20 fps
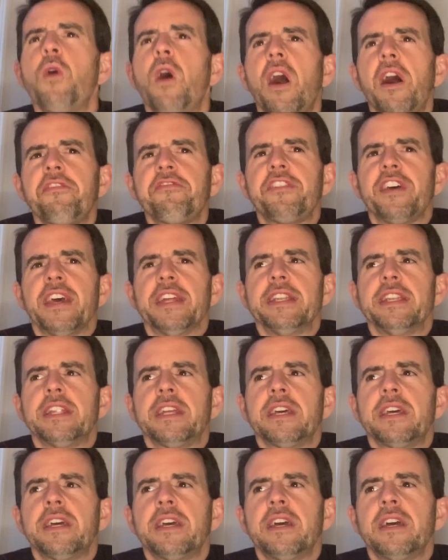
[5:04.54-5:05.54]
often,
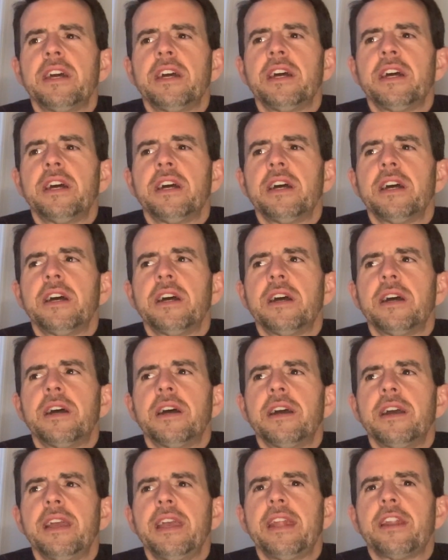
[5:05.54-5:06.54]

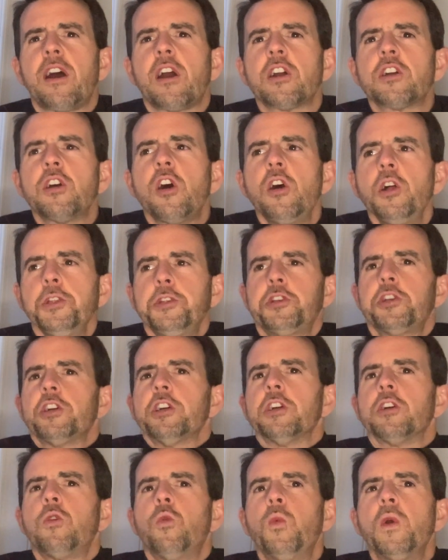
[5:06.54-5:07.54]
in our
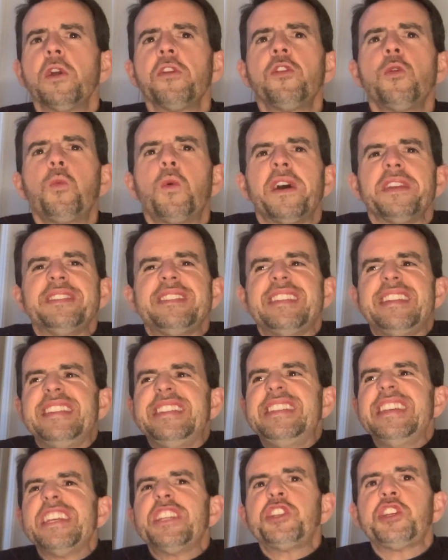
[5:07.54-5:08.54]
culture, we're the ones
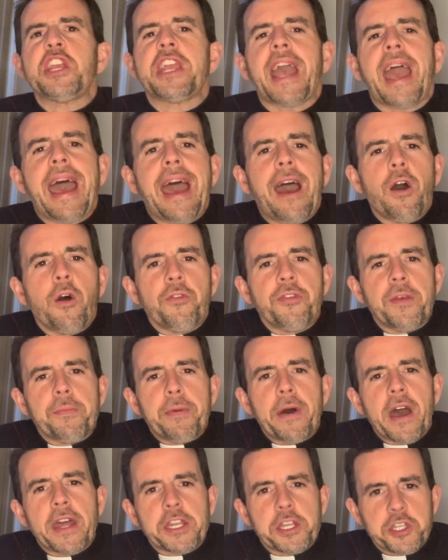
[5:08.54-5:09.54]
dishing out the
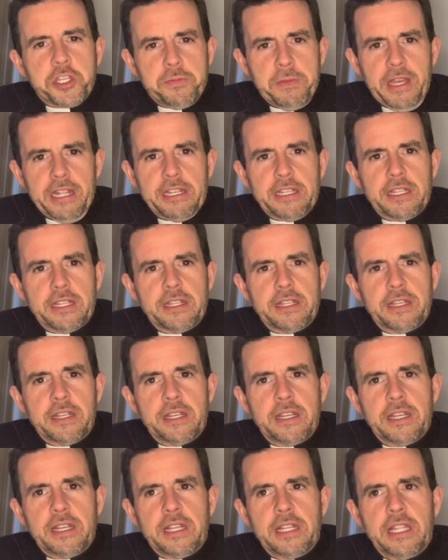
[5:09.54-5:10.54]
punishment.
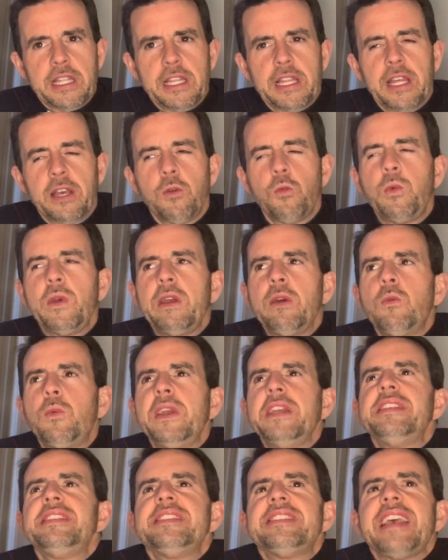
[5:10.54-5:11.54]

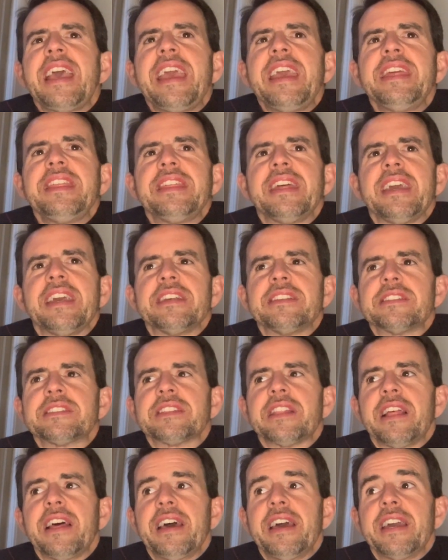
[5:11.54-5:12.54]
We say
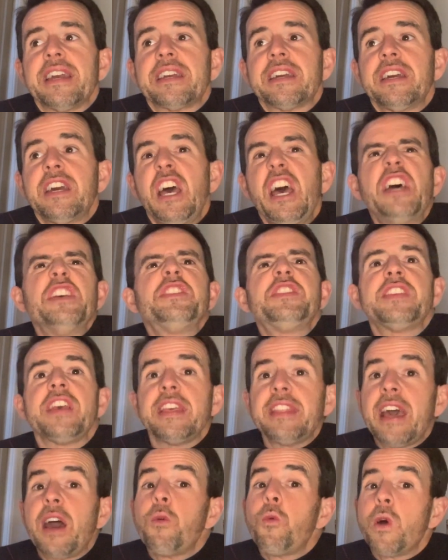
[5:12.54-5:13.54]
things like,
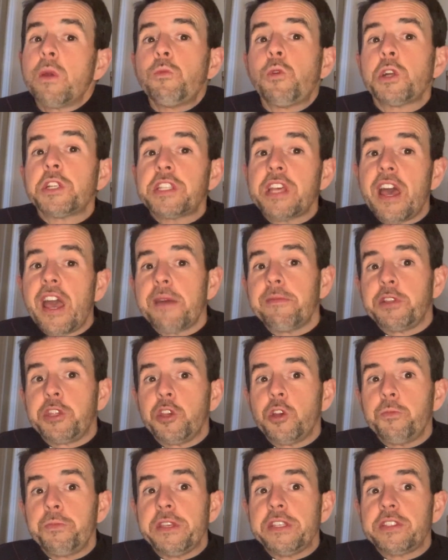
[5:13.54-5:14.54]
say that one more time and
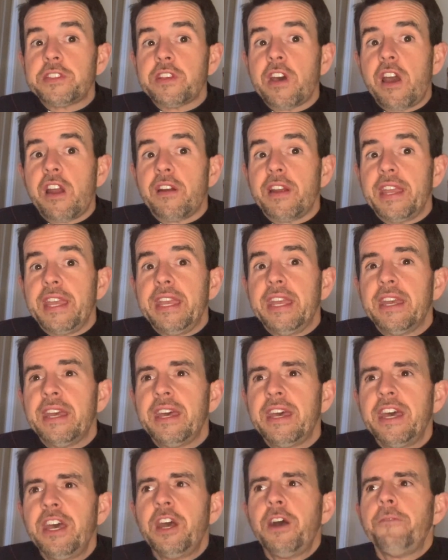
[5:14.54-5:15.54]
you'll be sorry.
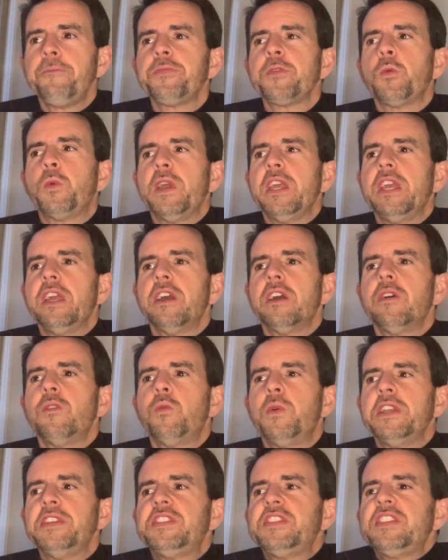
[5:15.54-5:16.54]

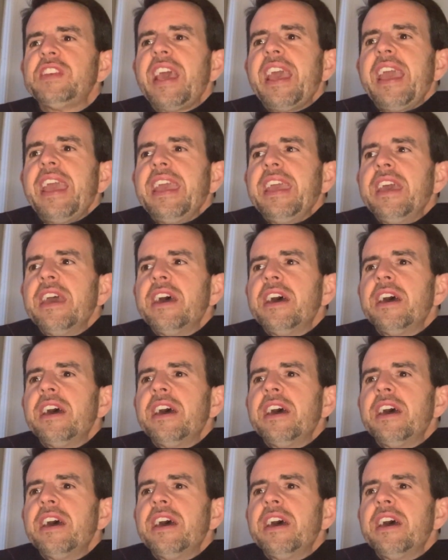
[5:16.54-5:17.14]
We say